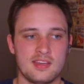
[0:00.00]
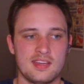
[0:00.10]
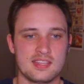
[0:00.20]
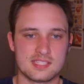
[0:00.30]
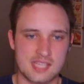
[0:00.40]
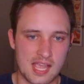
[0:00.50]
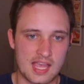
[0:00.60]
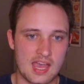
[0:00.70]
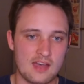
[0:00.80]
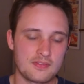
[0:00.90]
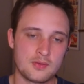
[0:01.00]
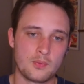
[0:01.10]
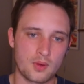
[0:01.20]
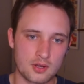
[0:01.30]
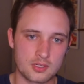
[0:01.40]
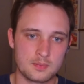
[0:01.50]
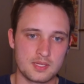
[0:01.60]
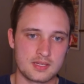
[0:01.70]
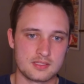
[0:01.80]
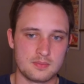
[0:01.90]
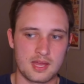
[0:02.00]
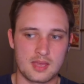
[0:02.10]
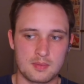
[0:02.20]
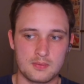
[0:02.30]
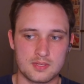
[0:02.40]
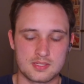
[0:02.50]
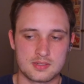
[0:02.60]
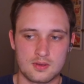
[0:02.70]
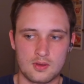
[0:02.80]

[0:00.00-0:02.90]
In the second half, you weren't, because Miami was